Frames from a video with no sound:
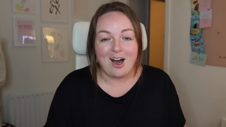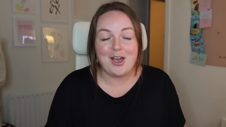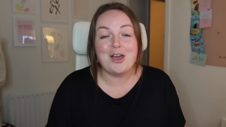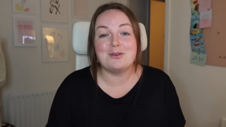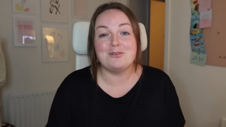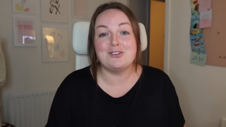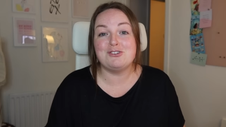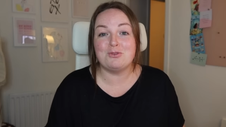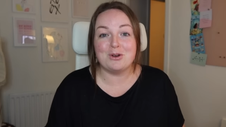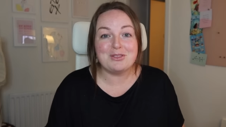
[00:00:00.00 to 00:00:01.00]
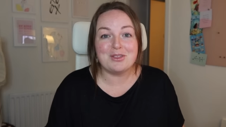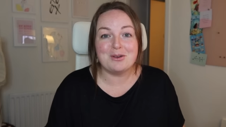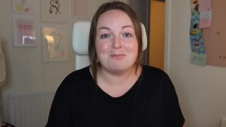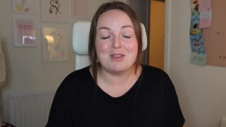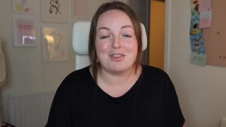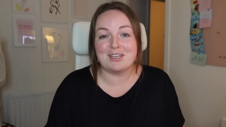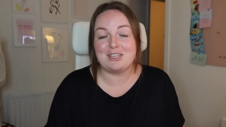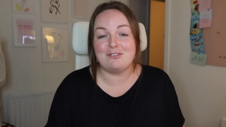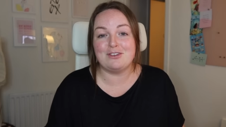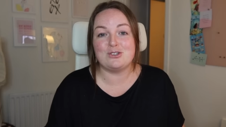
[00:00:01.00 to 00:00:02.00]
I hope you've enjoyed them.
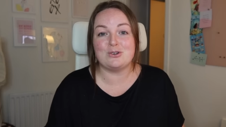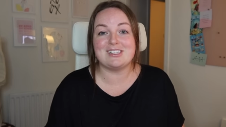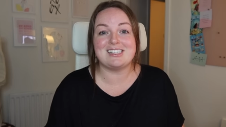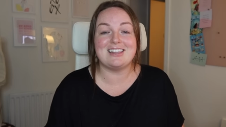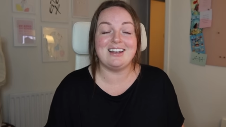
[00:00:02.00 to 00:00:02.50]
Thank you if you joined us in the